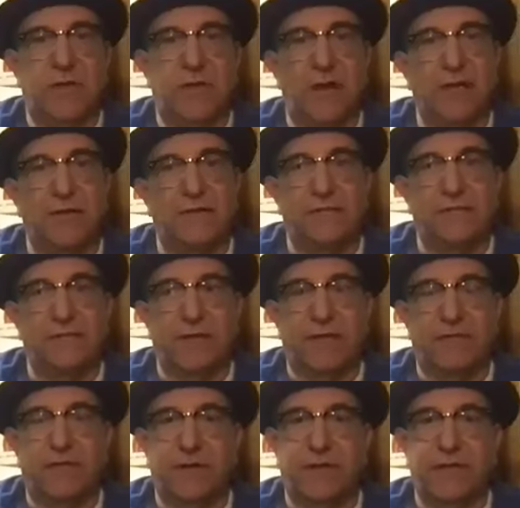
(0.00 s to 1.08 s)
a lot of
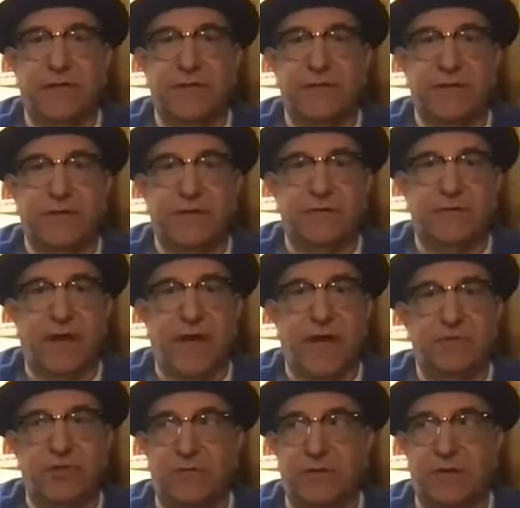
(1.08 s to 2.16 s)
whatever it is that
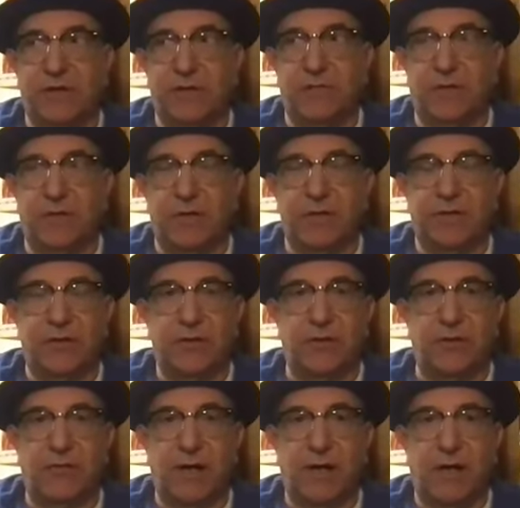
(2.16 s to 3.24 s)
grabs you that you want to
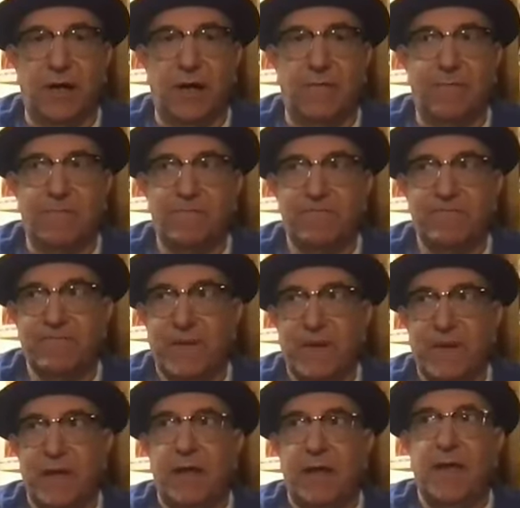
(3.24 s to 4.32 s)
do.
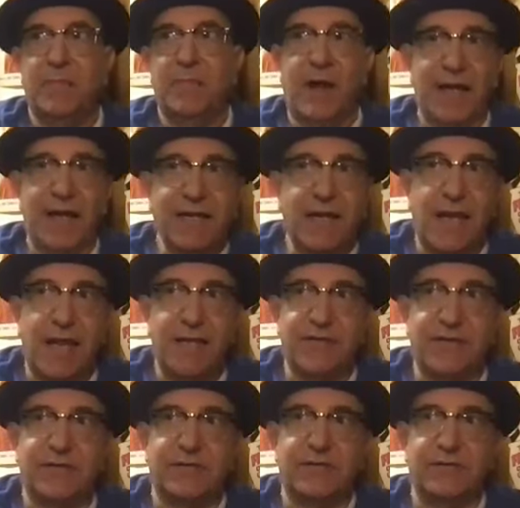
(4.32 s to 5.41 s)
In my
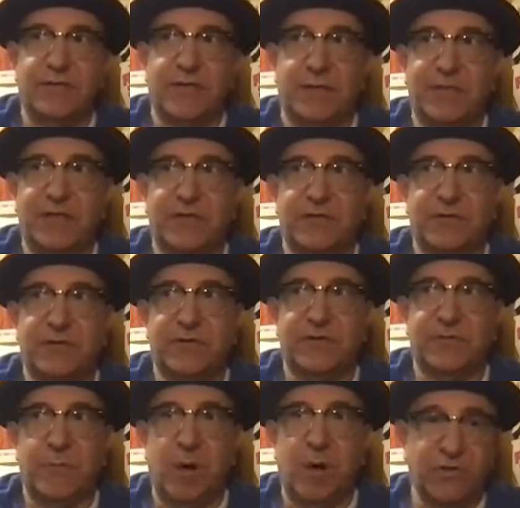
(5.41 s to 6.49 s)
case, coming to a
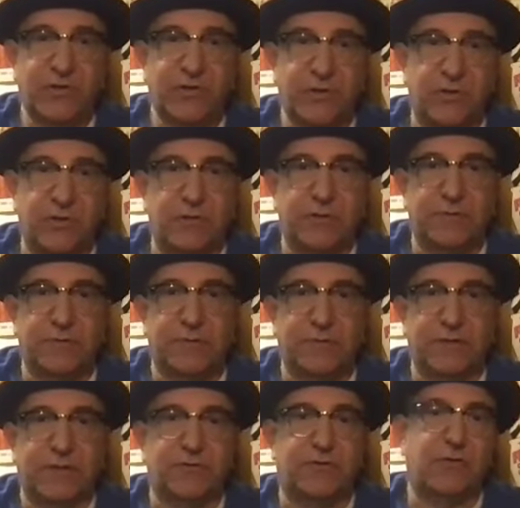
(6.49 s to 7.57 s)
small school
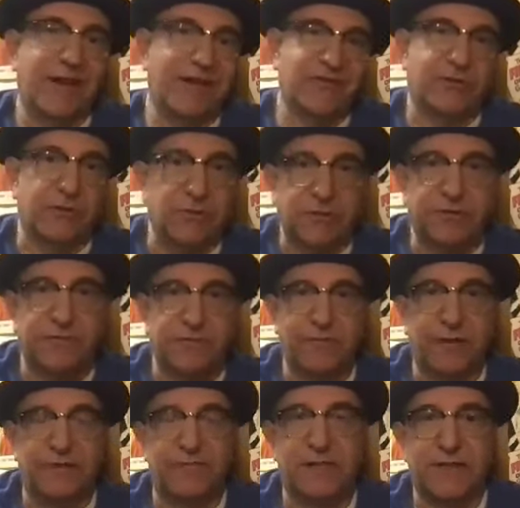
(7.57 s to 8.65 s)
with a directional in
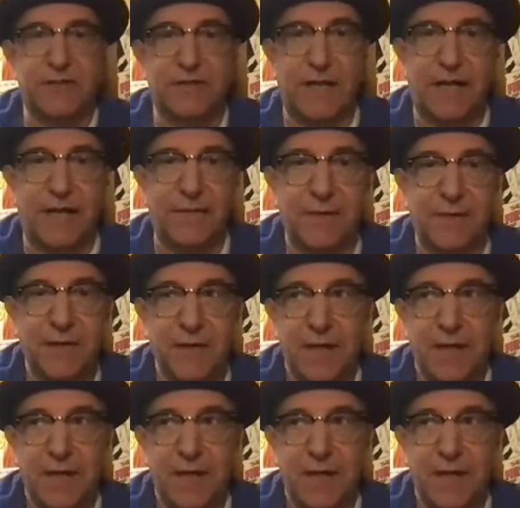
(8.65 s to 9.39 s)
front of its name,